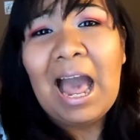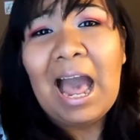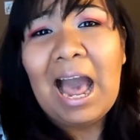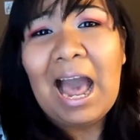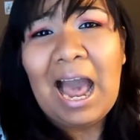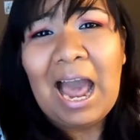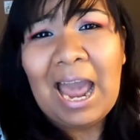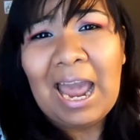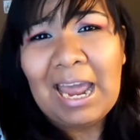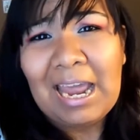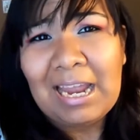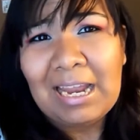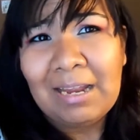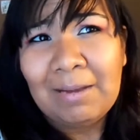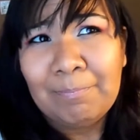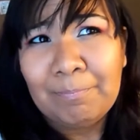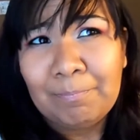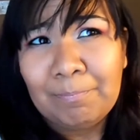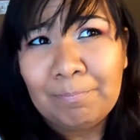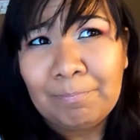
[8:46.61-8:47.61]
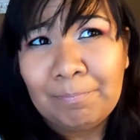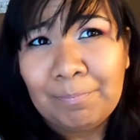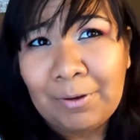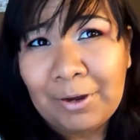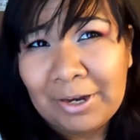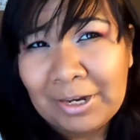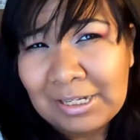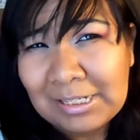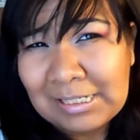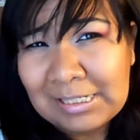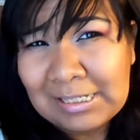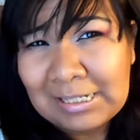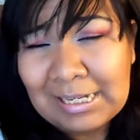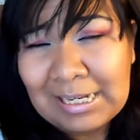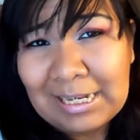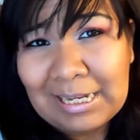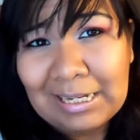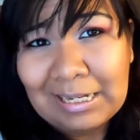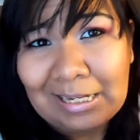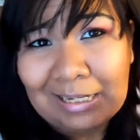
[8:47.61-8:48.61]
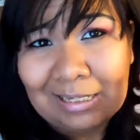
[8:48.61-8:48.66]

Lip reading: I personally,